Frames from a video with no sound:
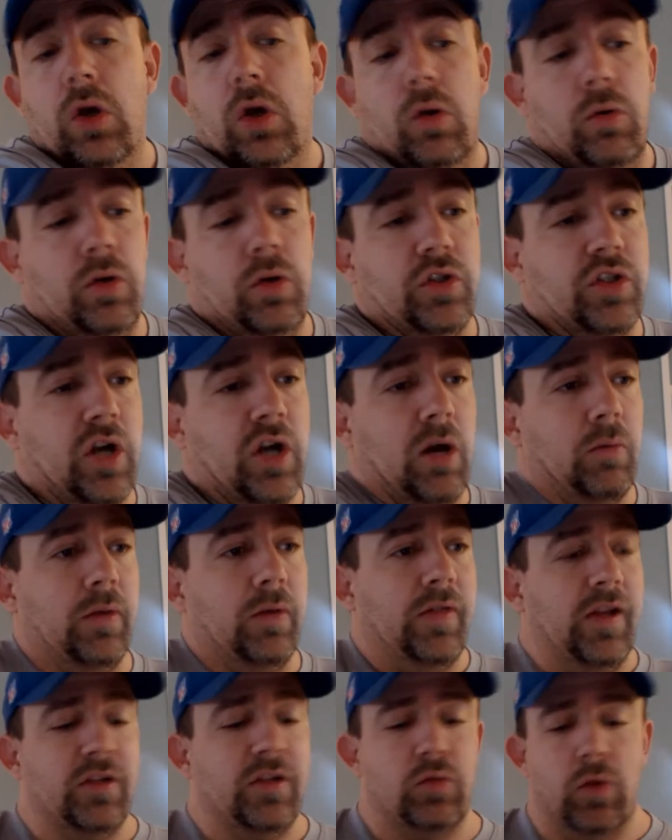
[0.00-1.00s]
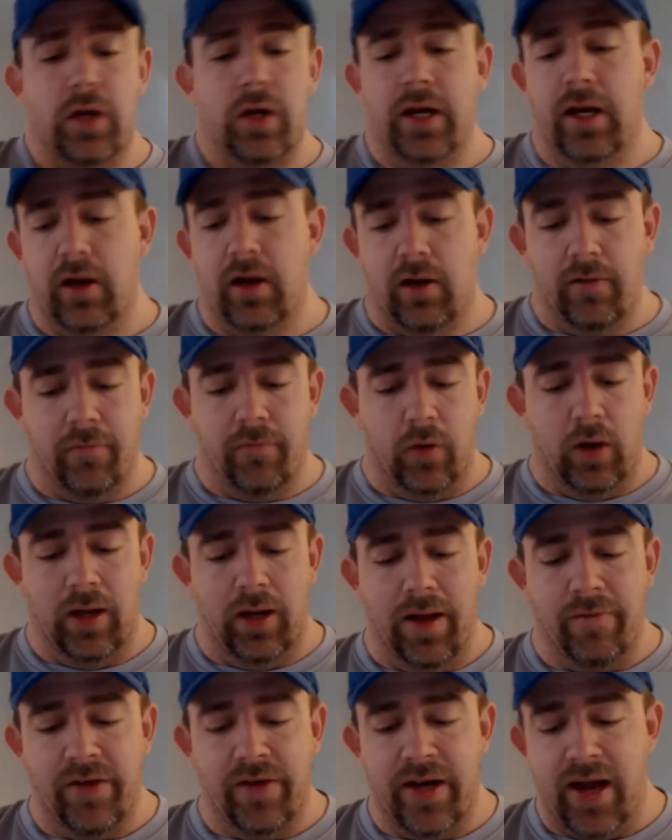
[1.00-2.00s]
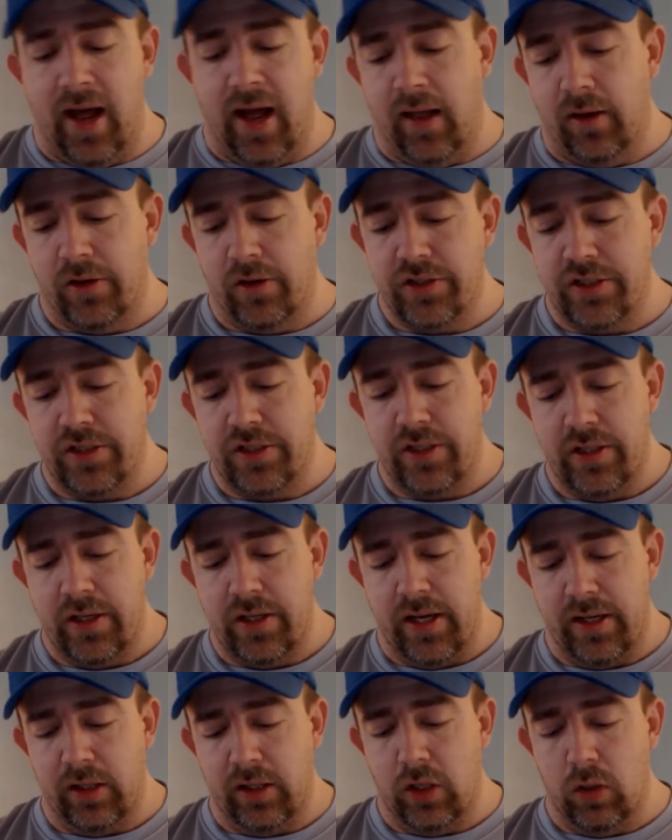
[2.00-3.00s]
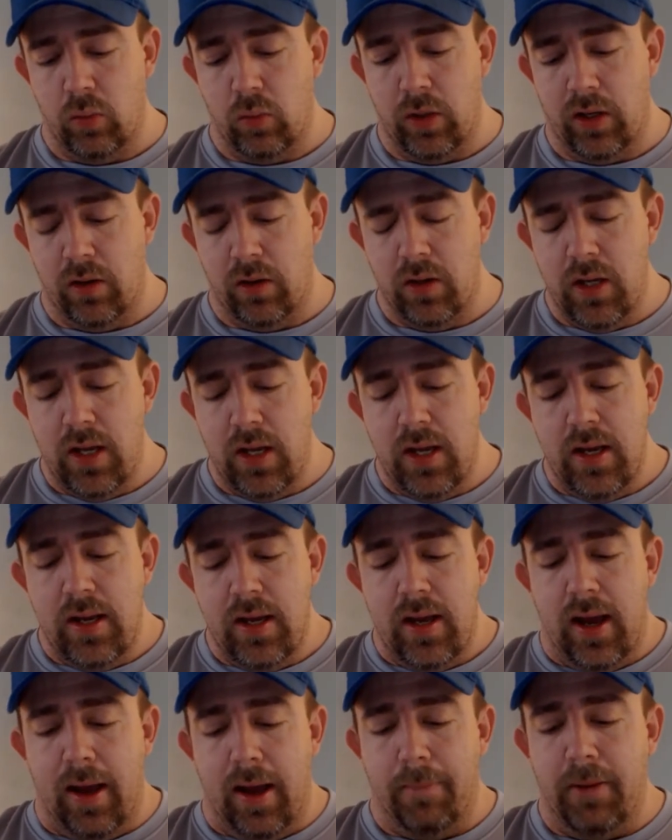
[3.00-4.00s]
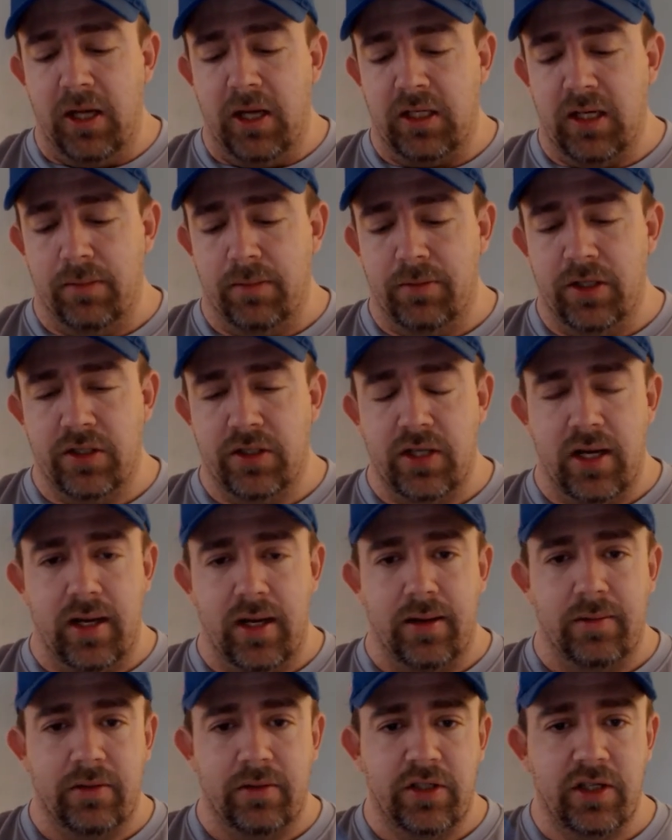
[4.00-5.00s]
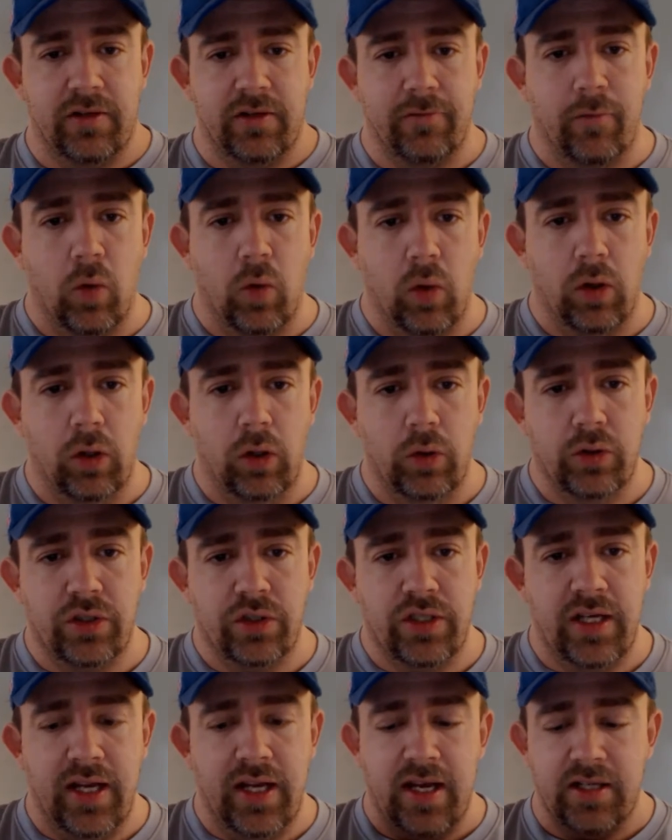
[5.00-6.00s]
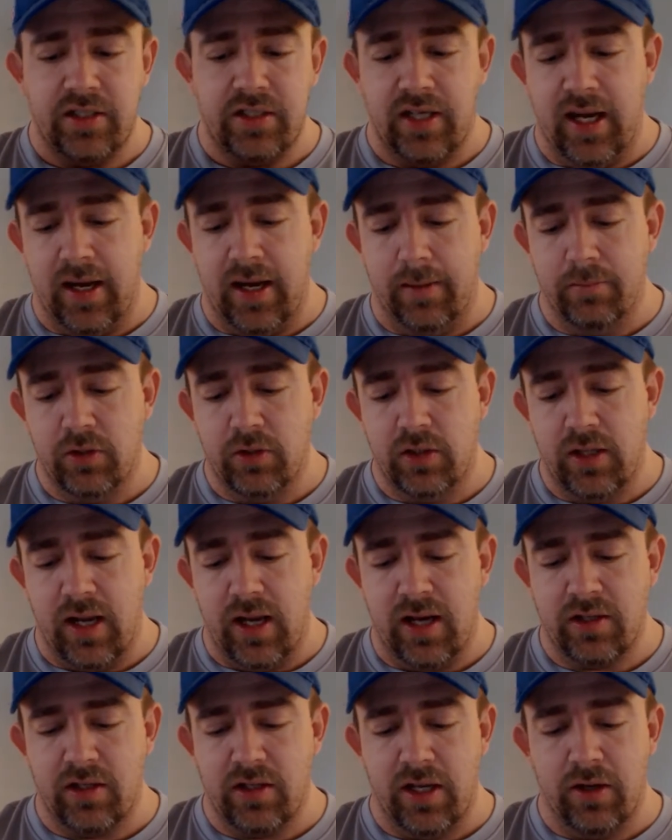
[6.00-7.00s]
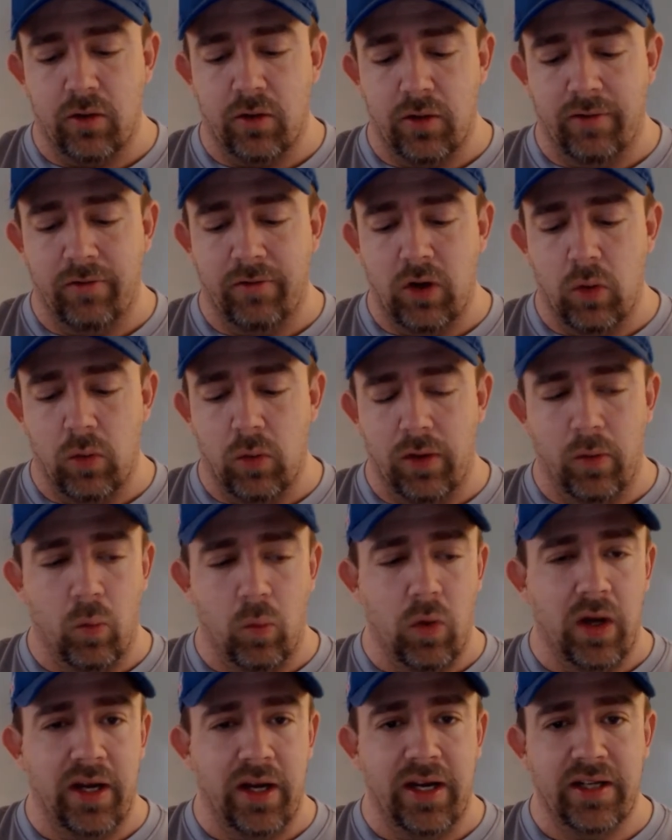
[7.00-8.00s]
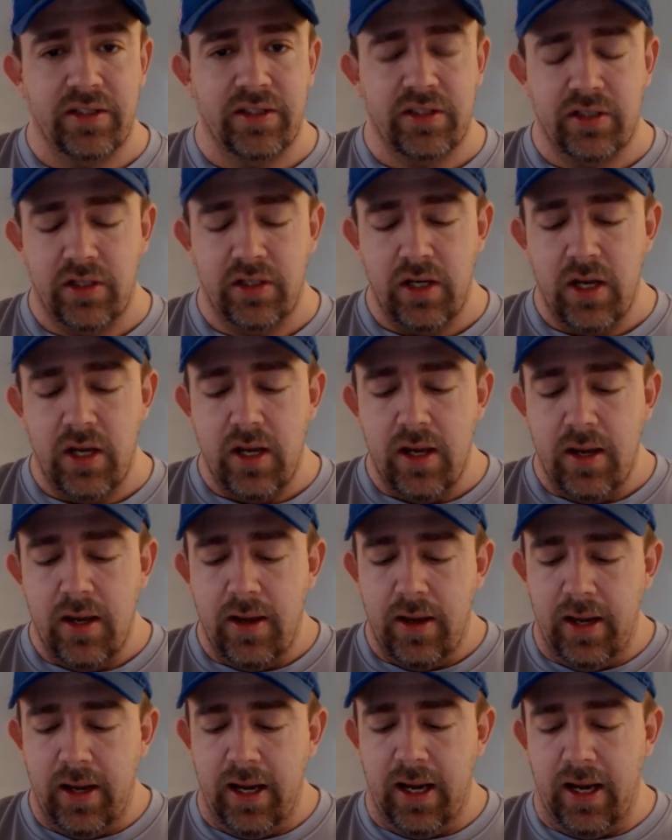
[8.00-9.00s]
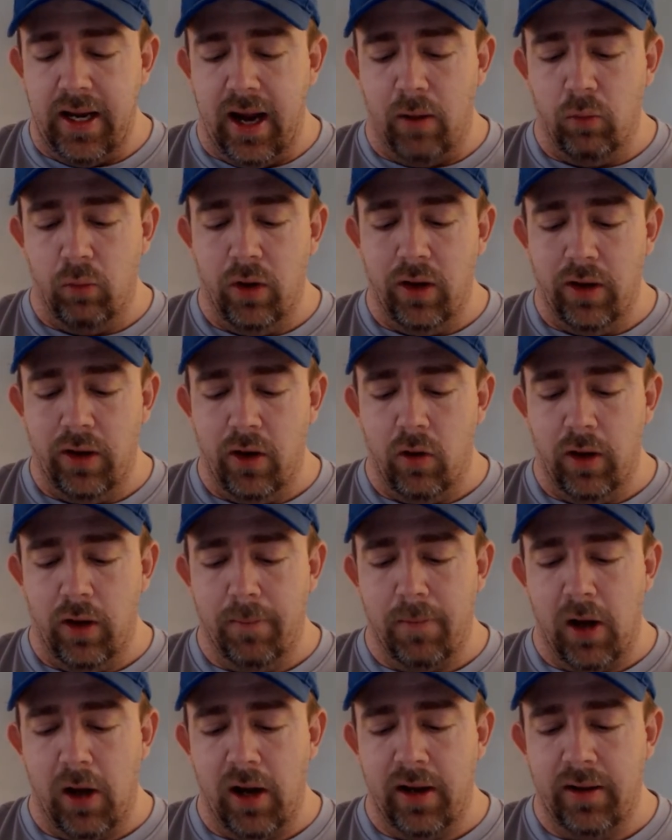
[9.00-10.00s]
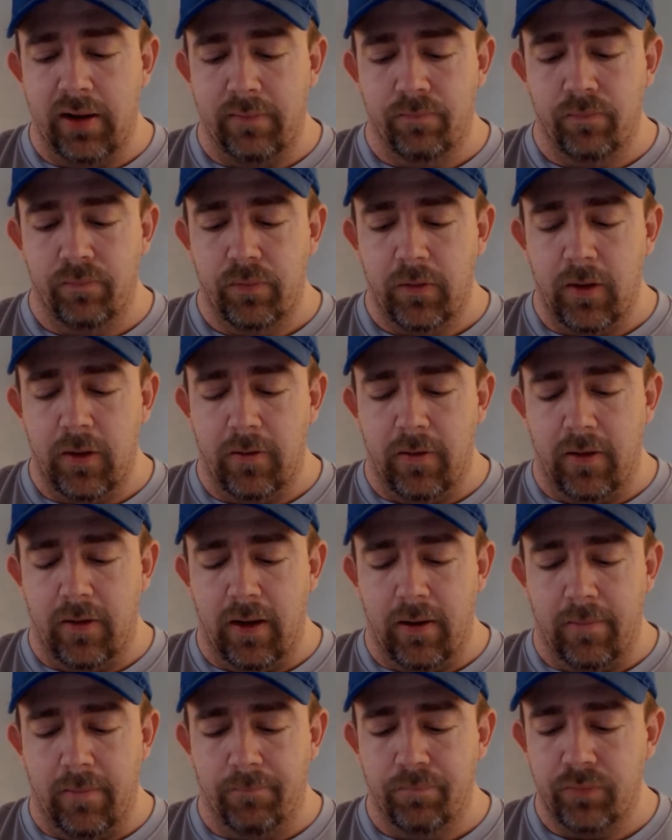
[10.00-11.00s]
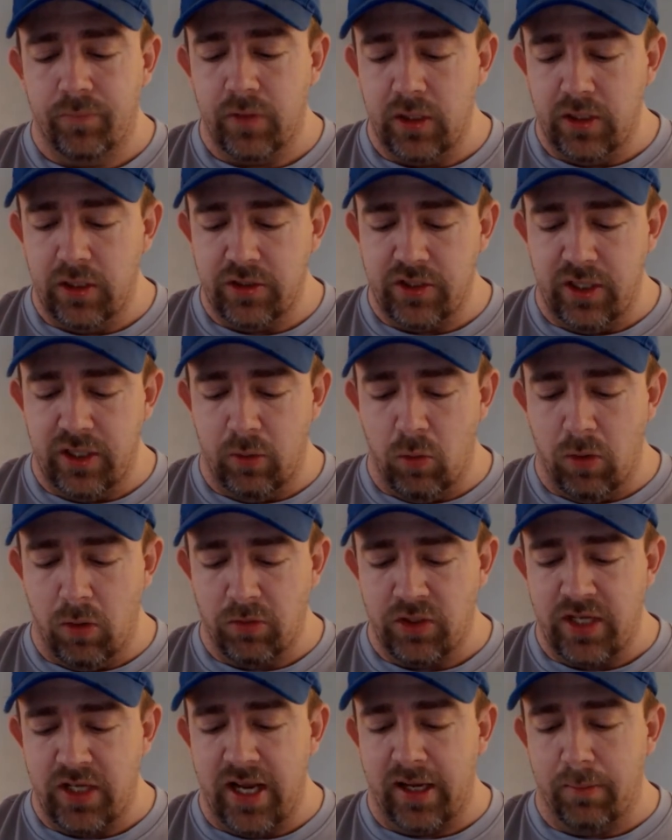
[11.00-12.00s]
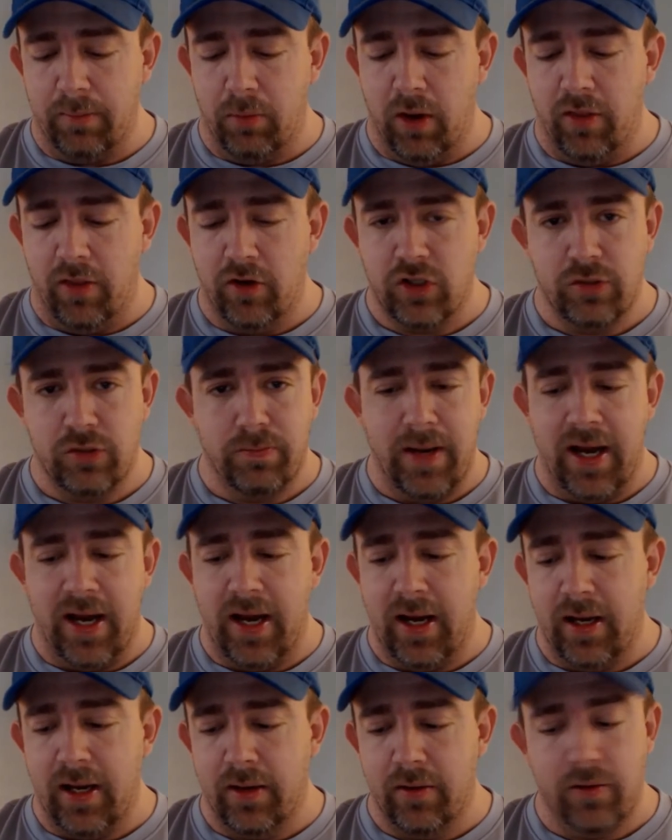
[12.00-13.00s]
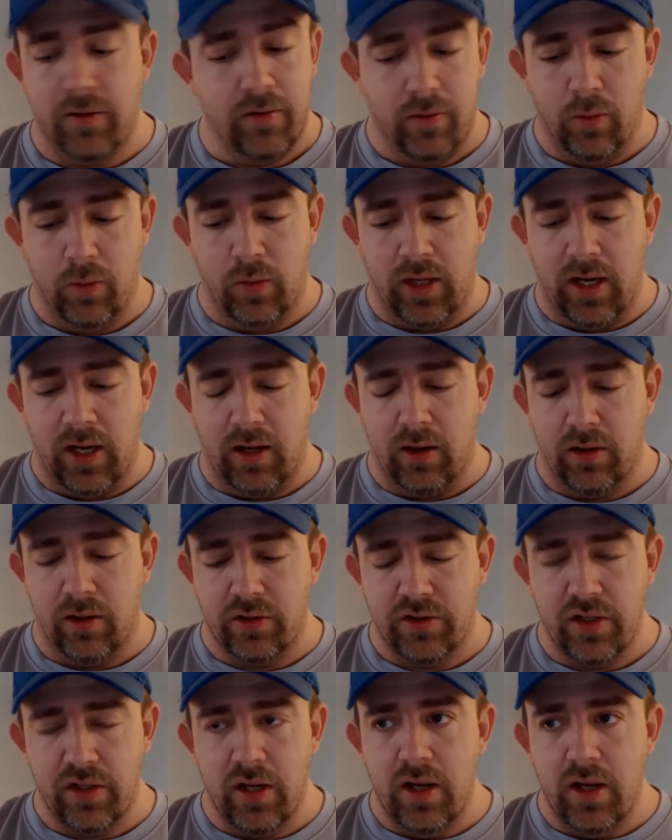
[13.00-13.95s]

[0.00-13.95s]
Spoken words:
we'll start with this one here for $11 at a Goodwill. I picked up this, it's just 4 loose DS games. Actually, I don't even know where the one is. And I really only bought it, let's see, one was Naked Brothers Band, who cares?